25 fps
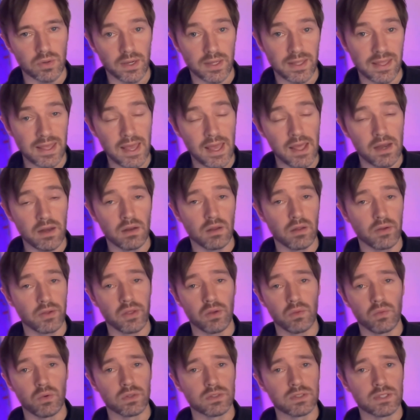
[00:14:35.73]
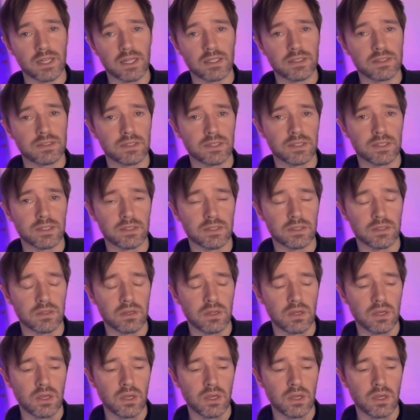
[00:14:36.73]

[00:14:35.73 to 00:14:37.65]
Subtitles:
again, like it was last season.